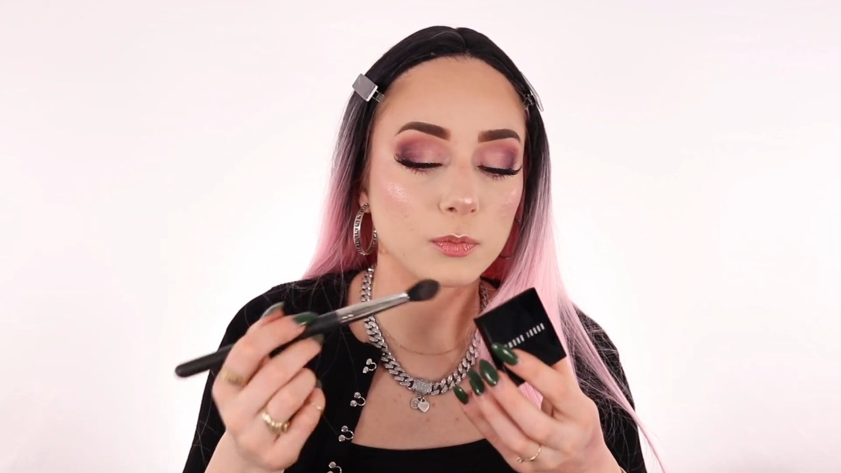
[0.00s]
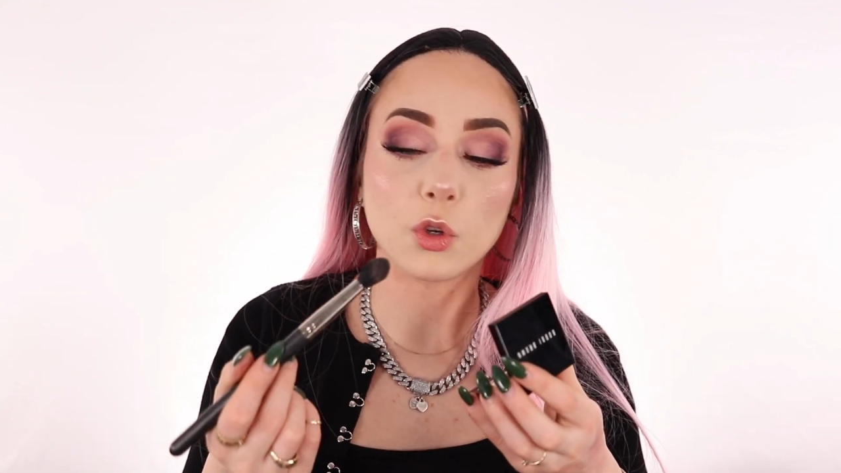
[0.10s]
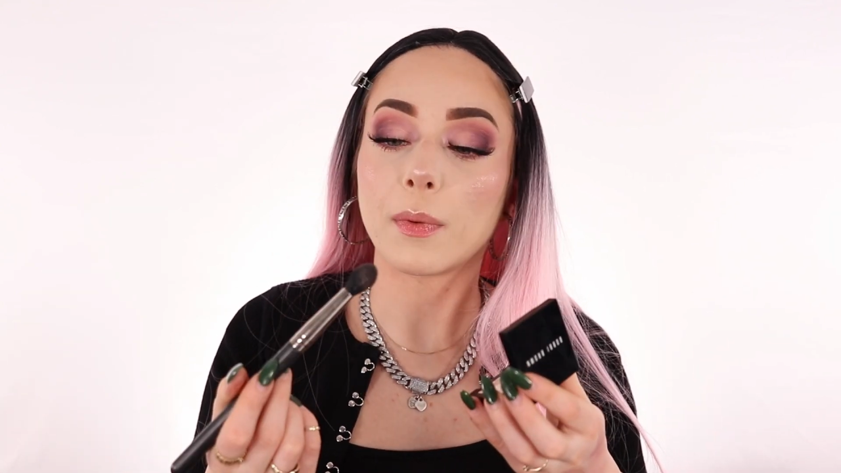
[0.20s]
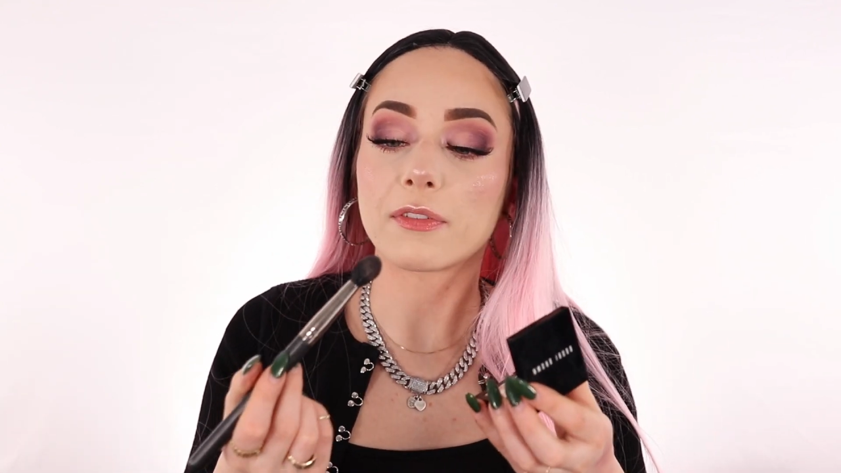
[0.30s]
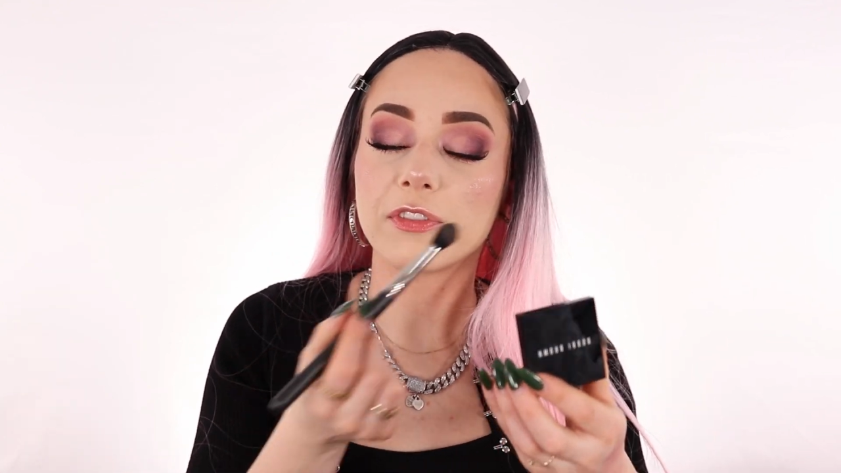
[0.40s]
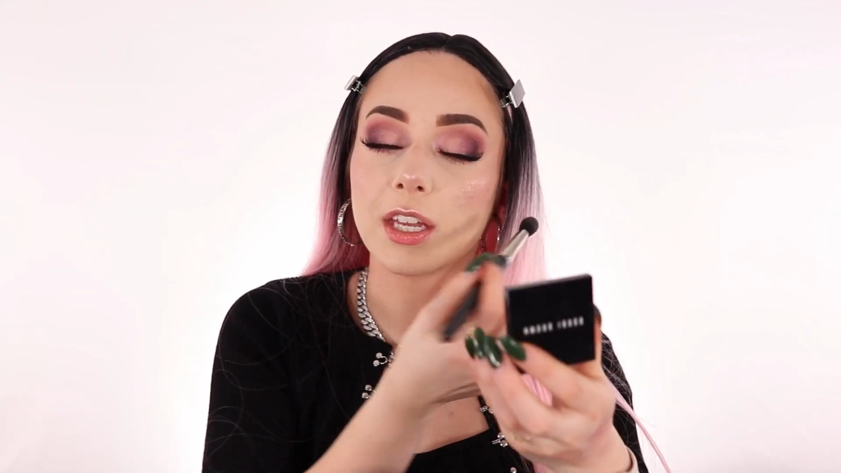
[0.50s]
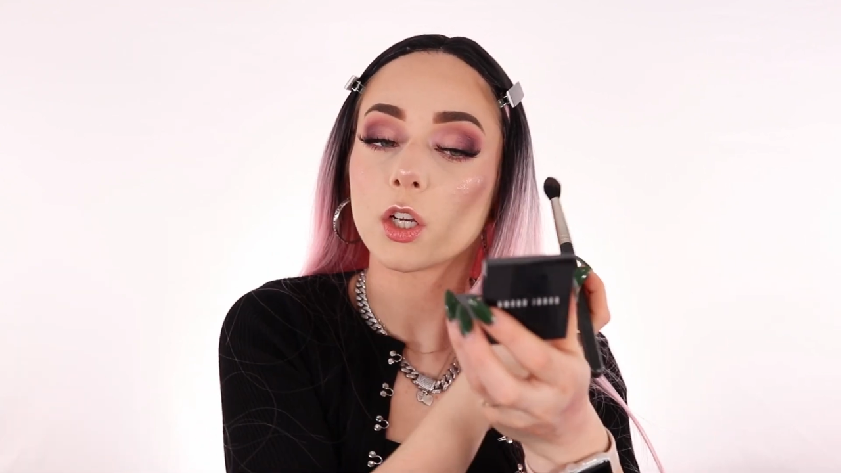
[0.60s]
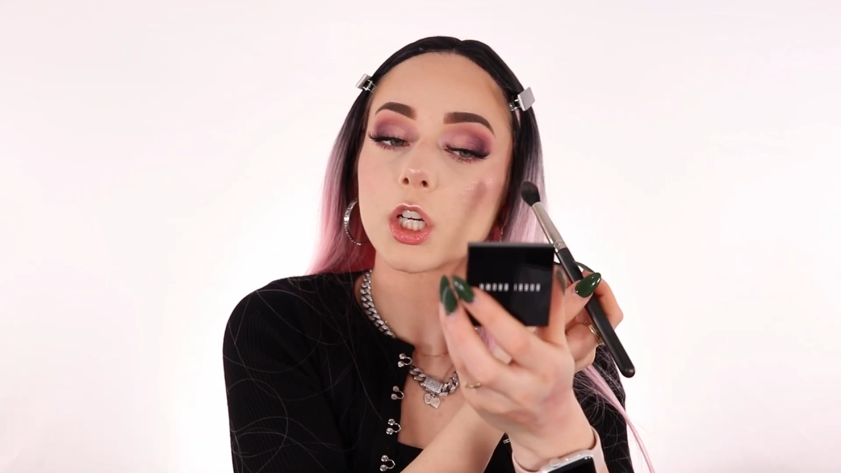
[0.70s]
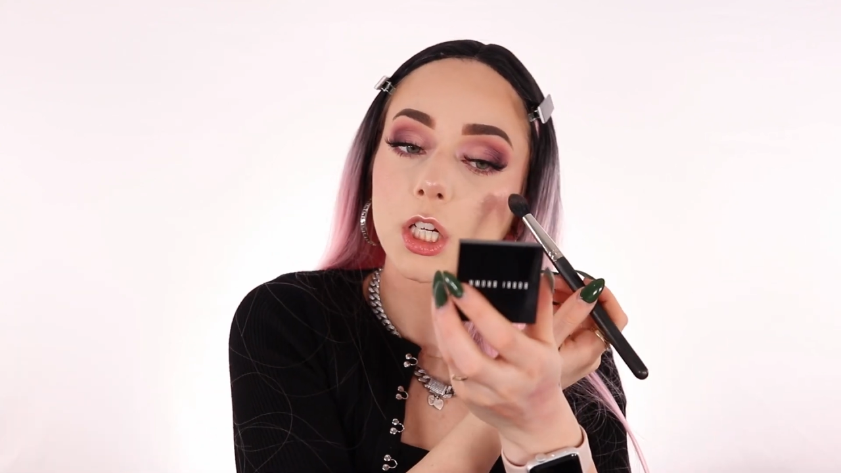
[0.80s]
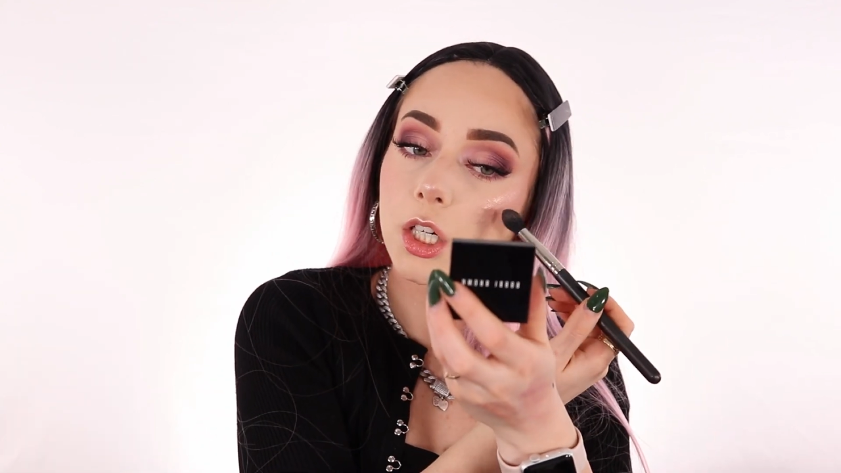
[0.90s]
do my
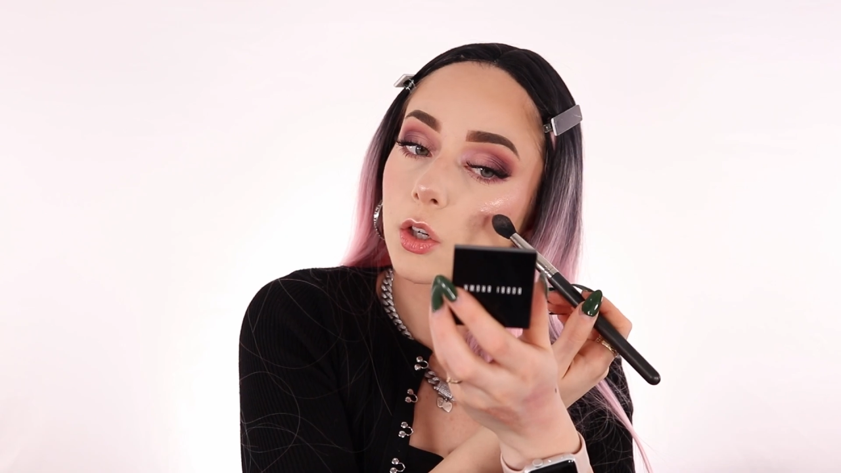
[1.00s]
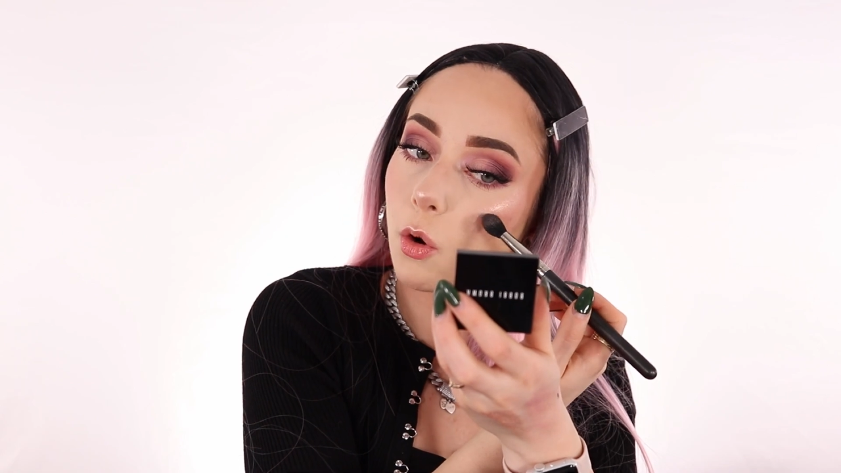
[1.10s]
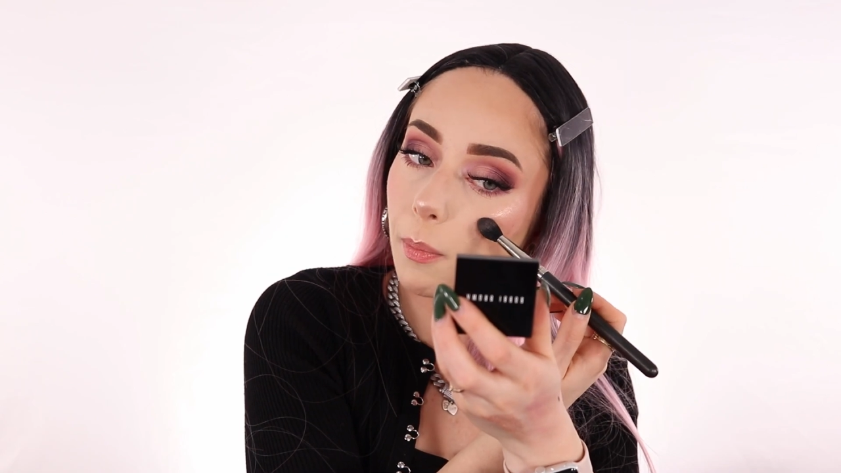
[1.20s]
finger, go